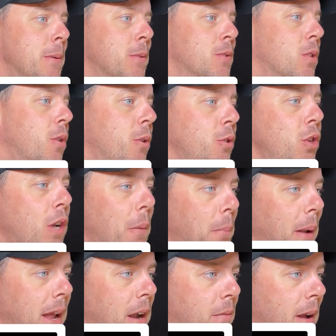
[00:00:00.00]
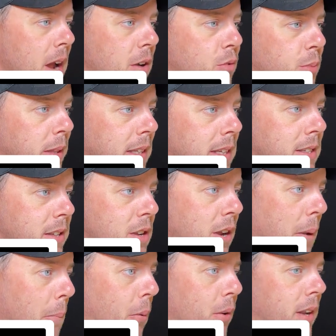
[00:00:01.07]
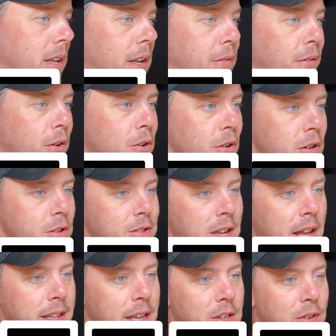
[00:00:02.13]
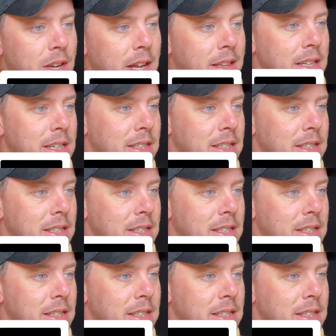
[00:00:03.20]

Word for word: So you can play around with this and you can put in different colors and then you get these